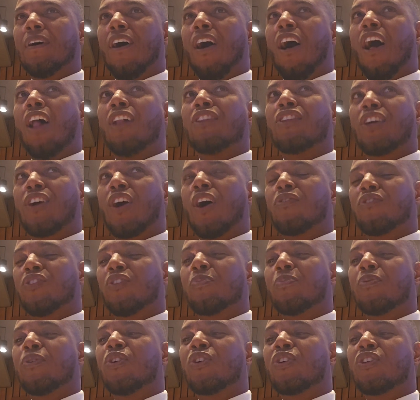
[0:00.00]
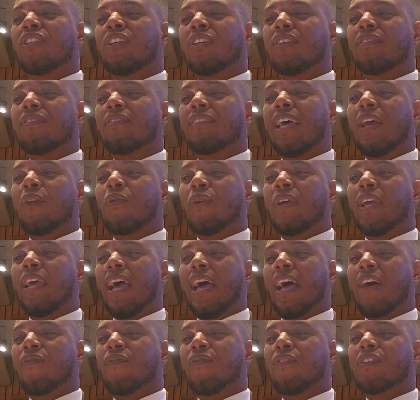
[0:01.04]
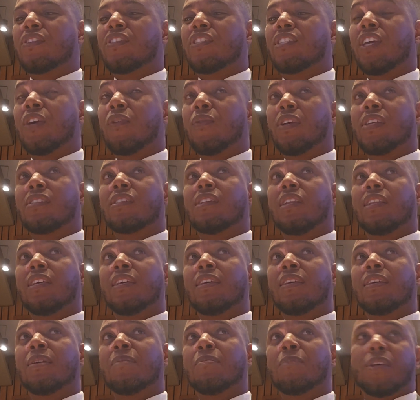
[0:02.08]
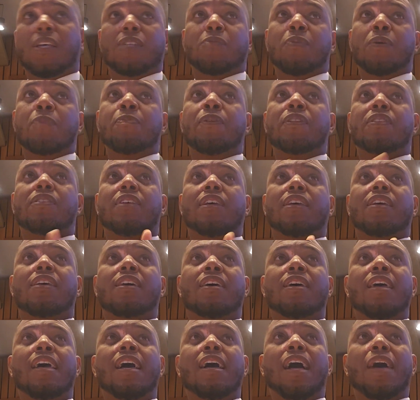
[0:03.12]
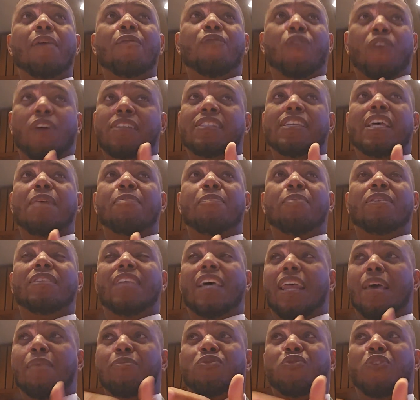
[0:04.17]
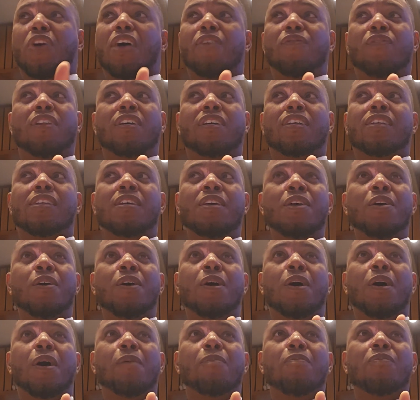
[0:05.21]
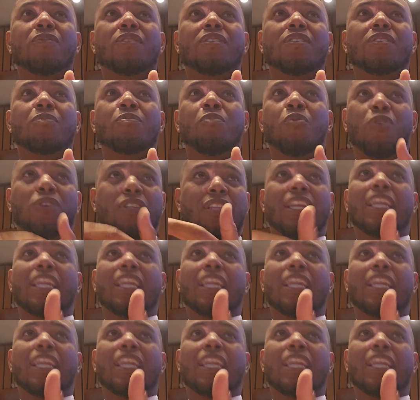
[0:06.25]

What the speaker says: all the contribution that we have seriously, because people think, for example, that I'm traveling more